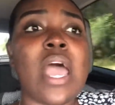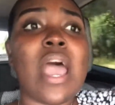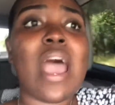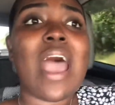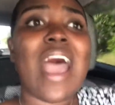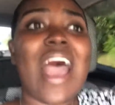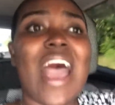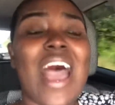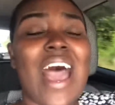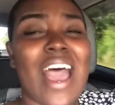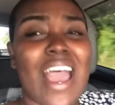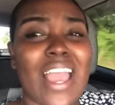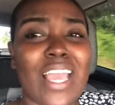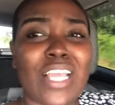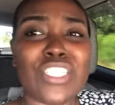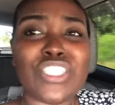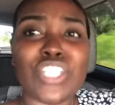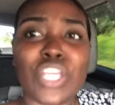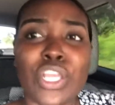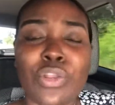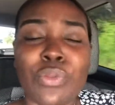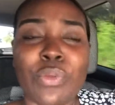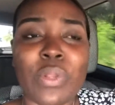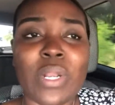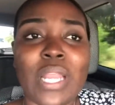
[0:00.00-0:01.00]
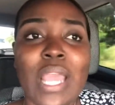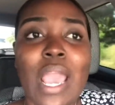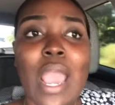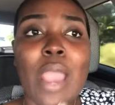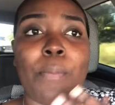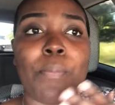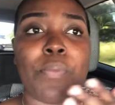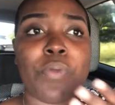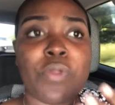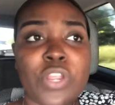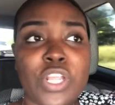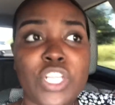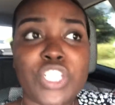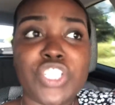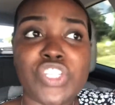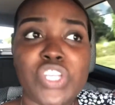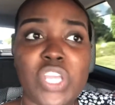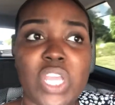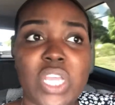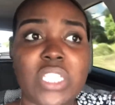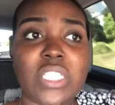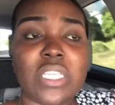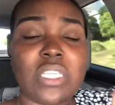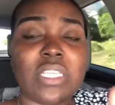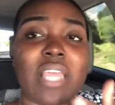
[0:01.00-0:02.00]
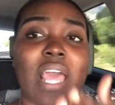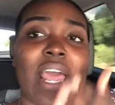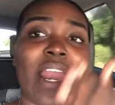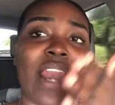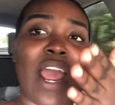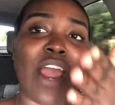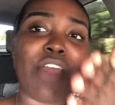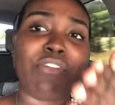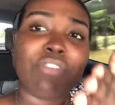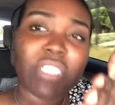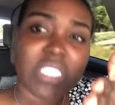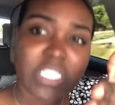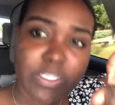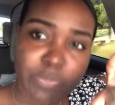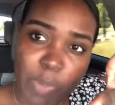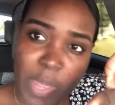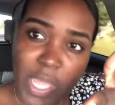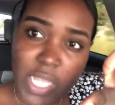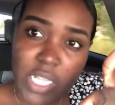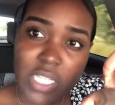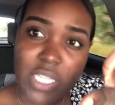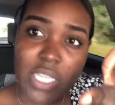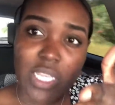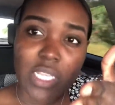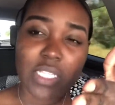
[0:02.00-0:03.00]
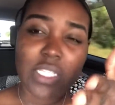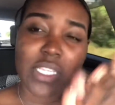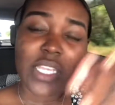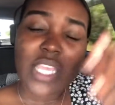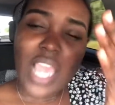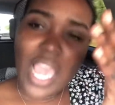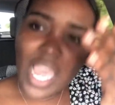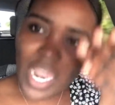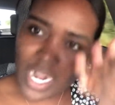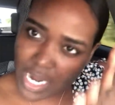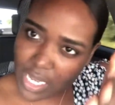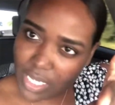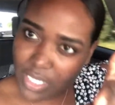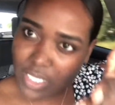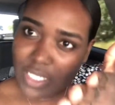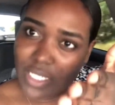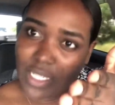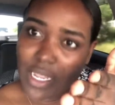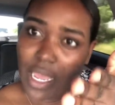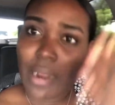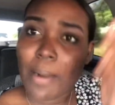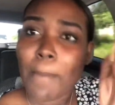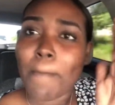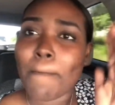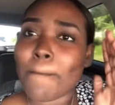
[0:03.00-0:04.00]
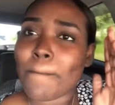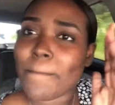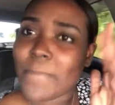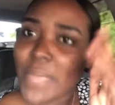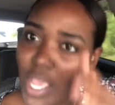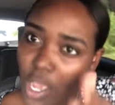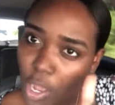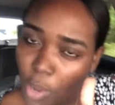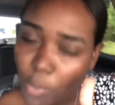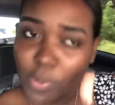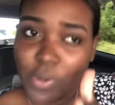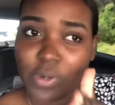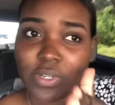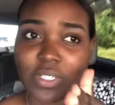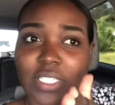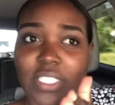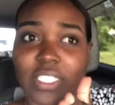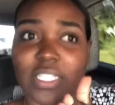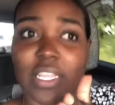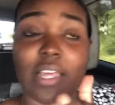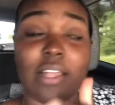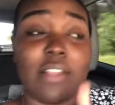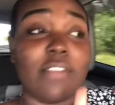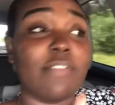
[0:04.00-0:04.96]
I genuinely appreciate it and I respect it. You understand? Big up on yourself.